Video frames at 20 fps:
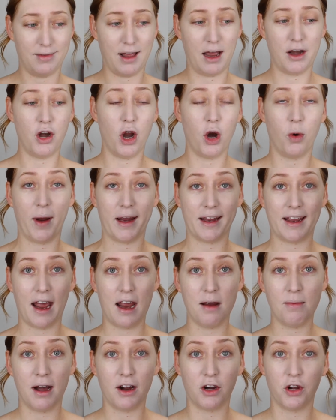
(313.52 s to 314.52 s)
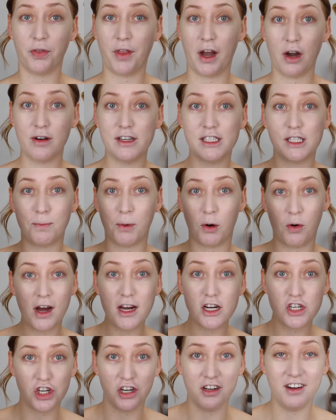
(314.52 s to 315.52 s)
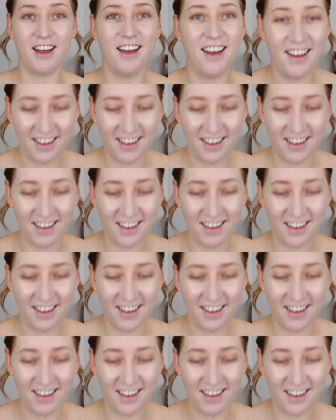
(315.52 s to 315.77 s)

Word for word: I know where Kmart got their inspiration.